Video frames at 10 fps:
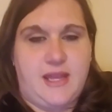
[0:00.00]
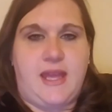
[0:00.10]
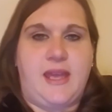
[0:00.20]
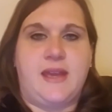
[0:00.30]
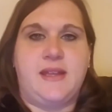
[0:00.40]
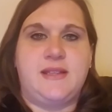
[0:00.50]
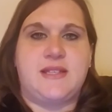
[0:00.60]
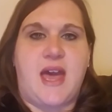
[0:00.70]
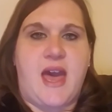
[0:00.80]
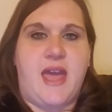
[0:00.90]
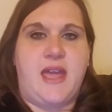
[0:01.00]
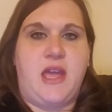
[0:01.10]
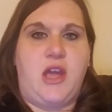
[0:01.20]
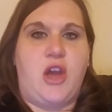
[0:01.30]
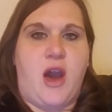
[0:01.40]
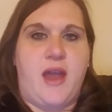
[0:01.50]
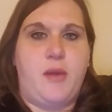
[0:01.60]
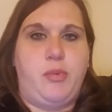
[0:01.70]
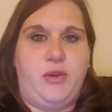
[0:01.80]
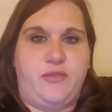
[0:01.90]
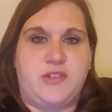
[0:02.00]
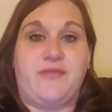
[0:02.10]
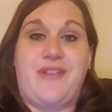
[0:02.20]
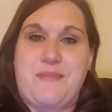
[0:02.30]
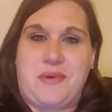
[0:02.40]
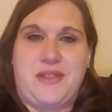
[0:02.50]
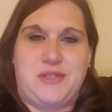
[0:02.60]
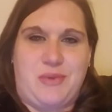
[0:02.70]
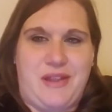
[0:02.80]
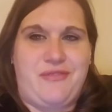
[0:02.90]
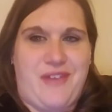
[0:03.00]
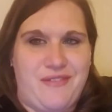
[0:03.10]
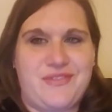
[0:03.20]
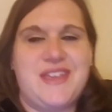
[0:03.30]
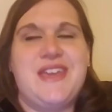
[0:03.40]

and I got approved on February the 25th.